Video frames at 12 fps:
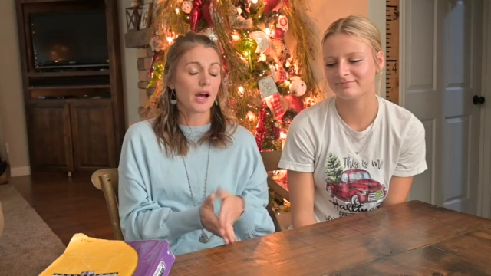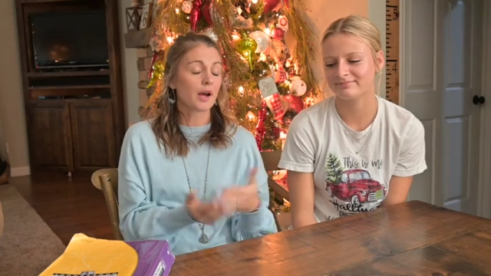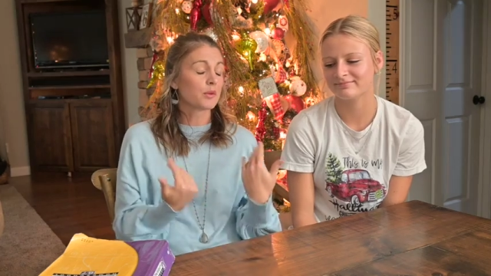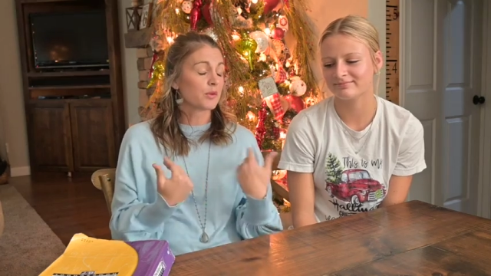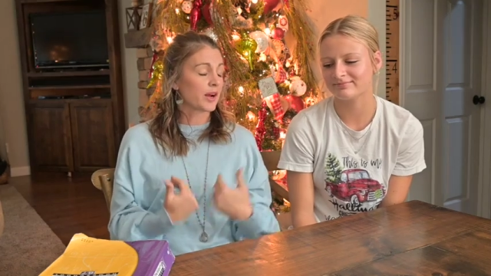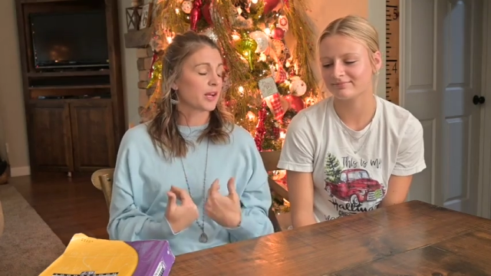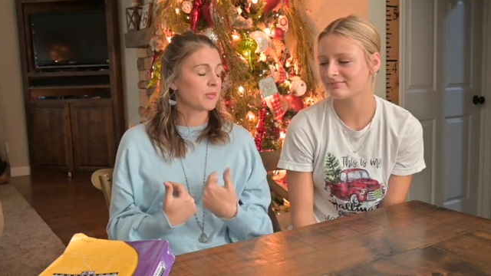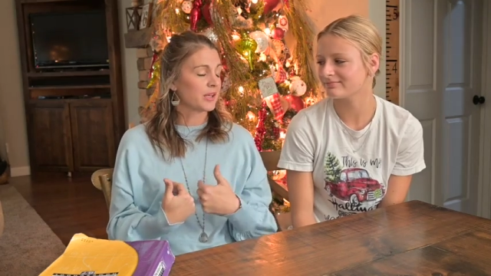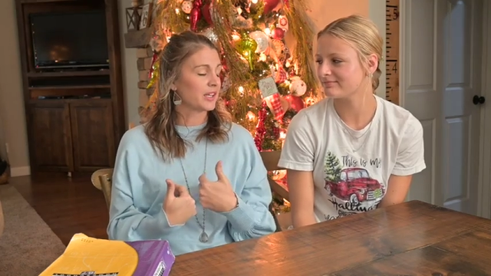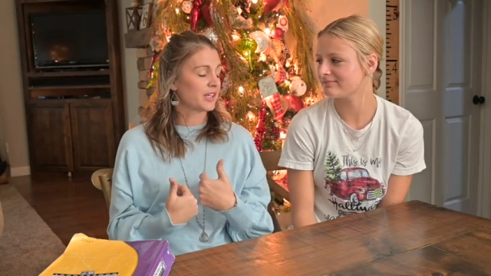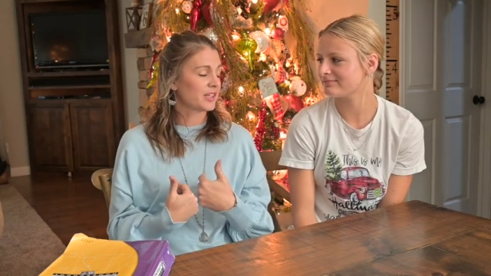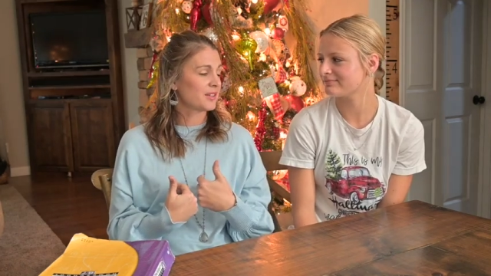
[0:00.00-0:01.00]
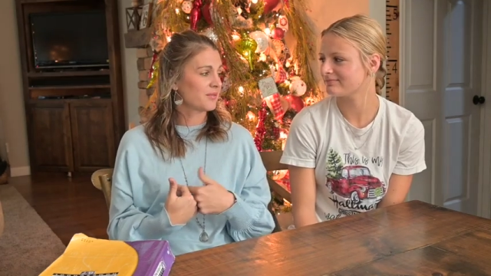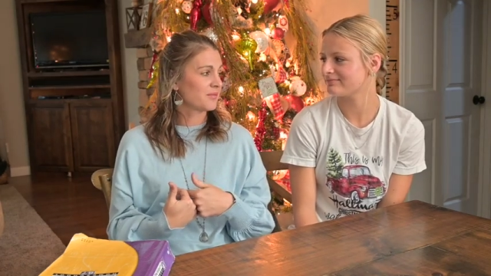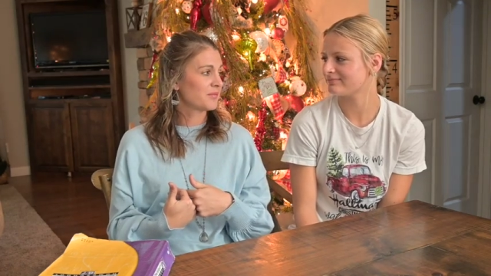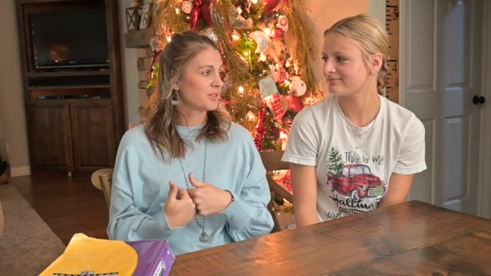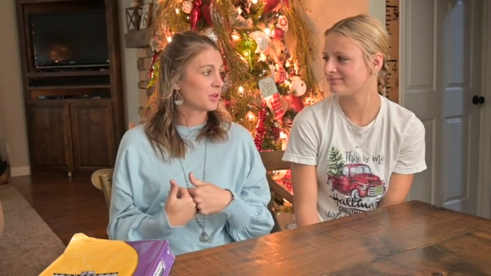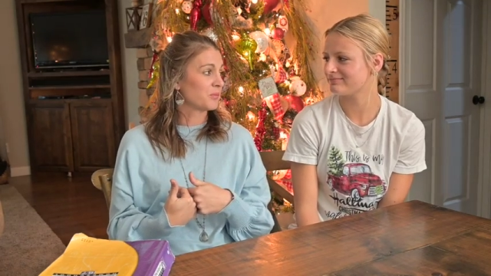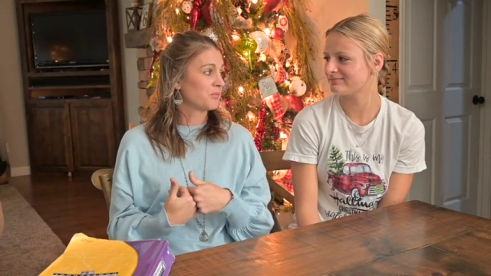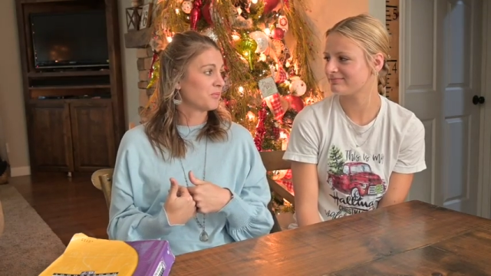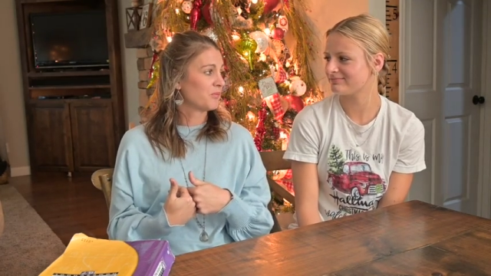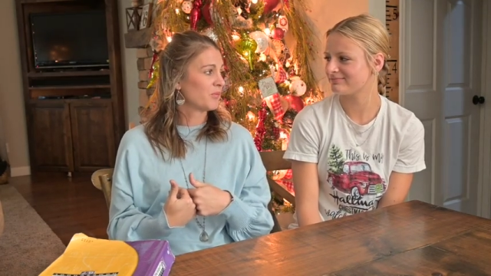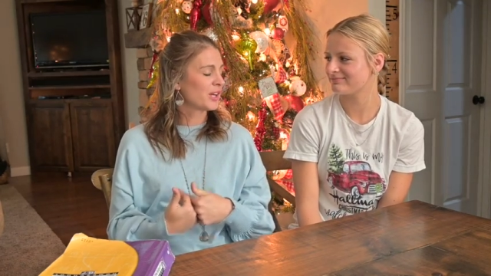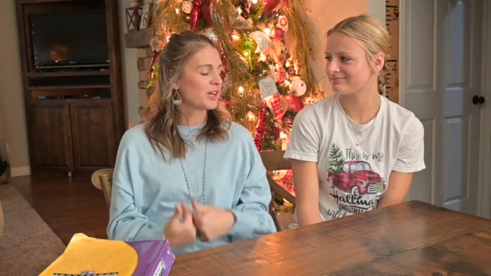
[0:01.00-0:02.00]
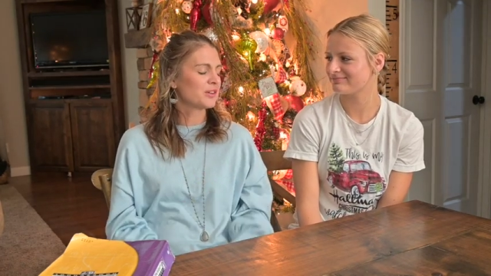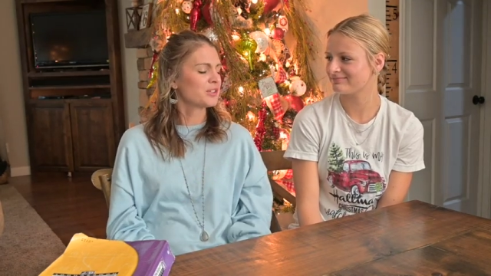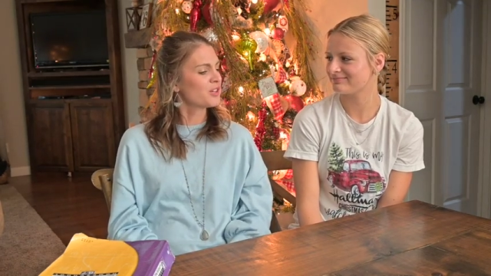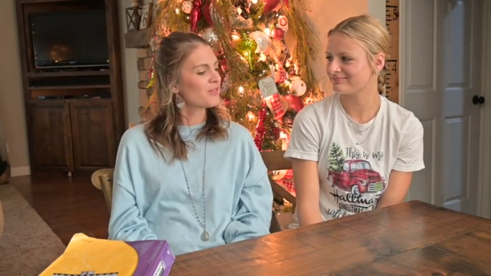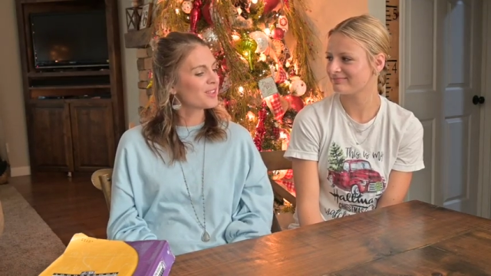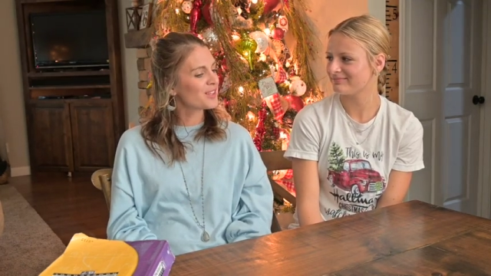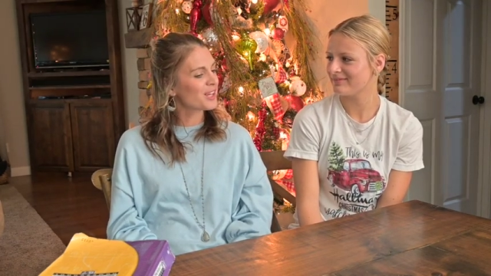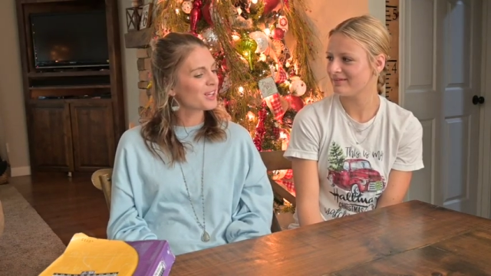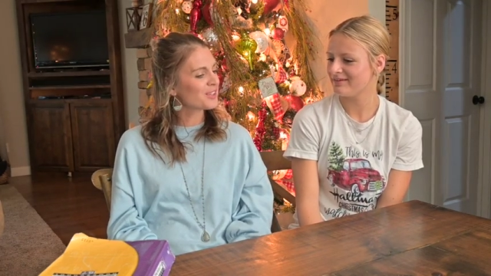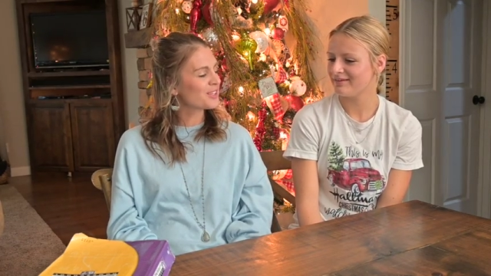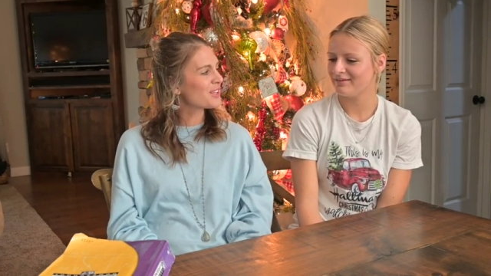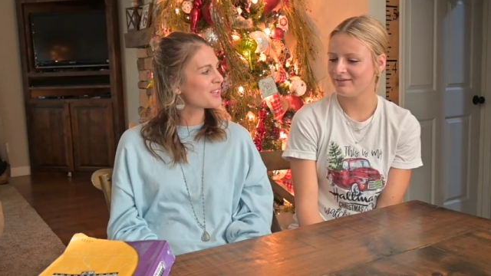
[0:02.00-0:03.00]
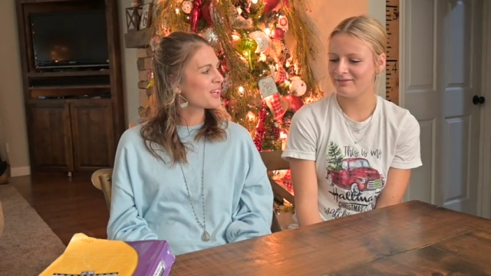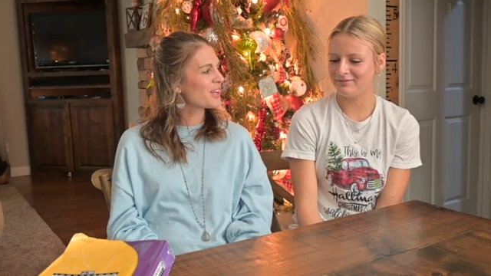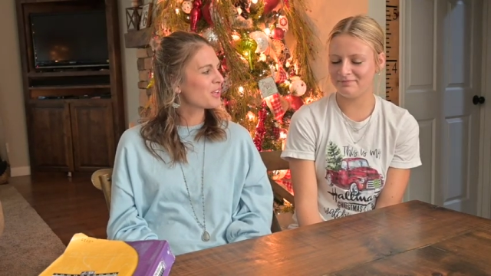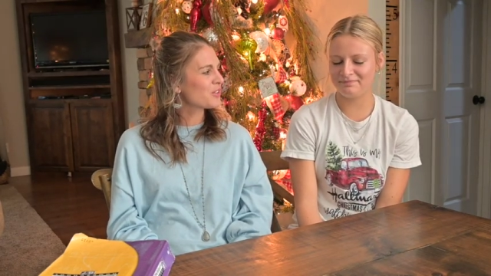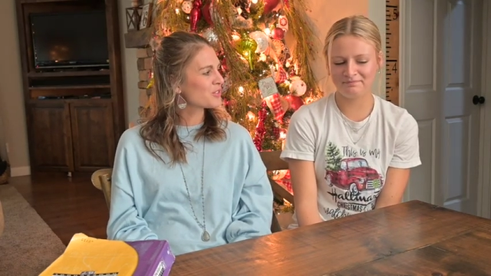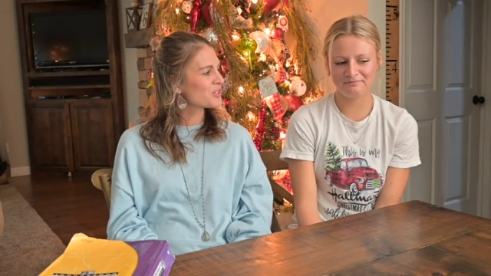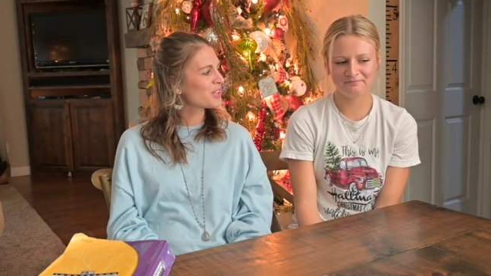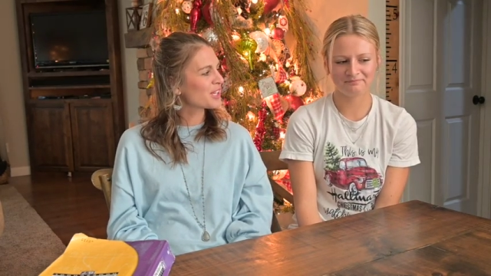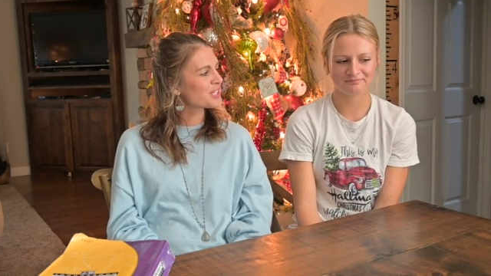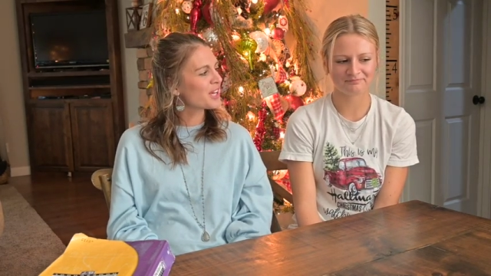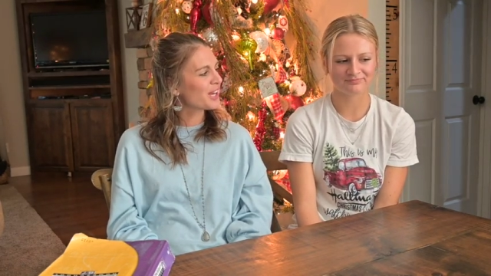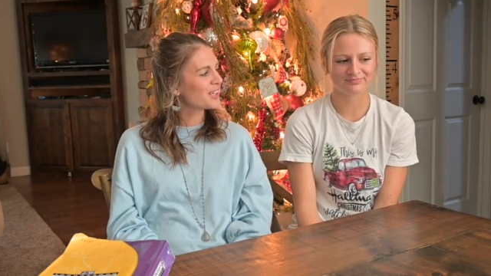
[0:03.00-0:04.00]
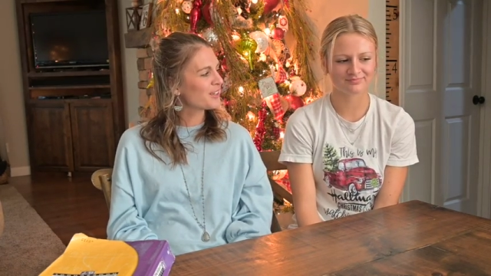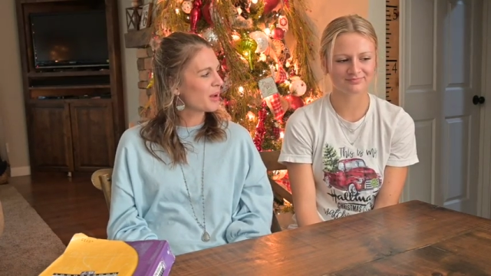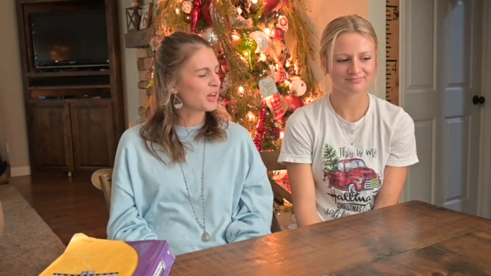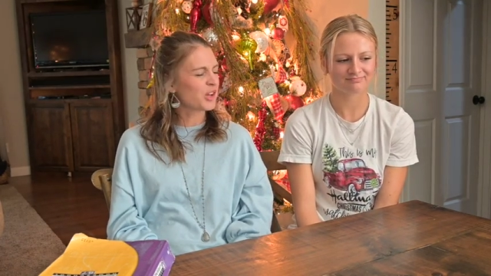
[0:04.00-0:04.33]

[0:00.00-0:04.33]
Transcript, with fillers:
Speaker 1: I would recommend it. So what else? Do you have anything else, anything else you'd like to add? I